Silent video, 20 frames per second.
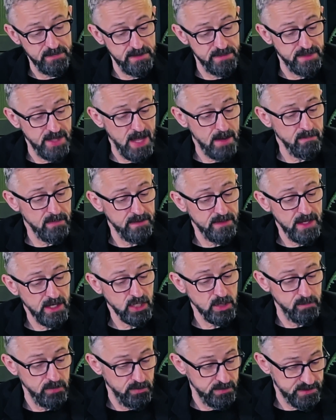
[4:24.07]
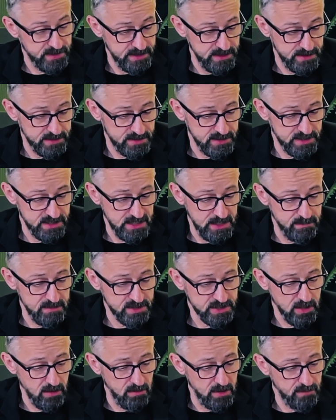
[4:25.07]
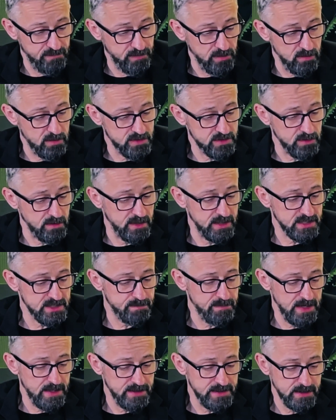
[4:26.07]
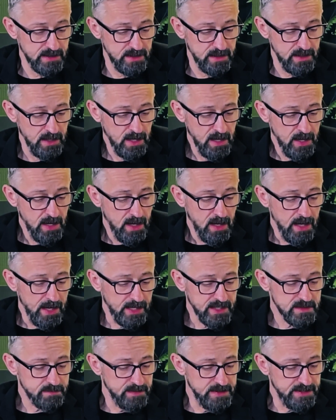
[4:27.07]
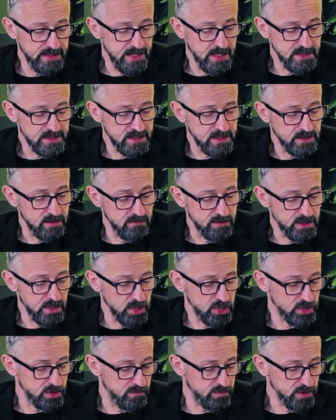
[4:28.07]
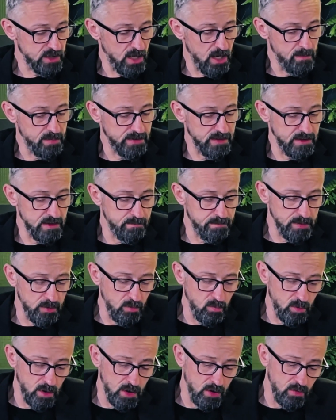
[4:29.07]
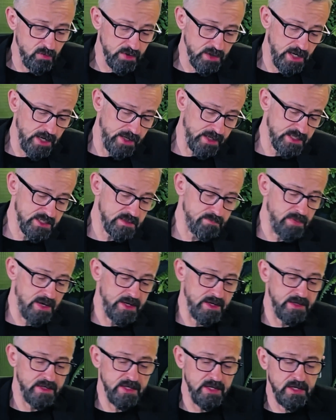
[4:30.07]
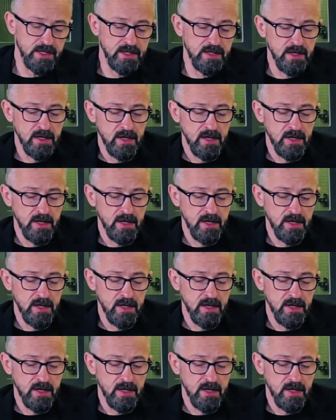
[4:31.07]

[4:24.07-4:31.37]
them and their communities. The team is currently focused on expediting the reduction of carbon in the built world and expanding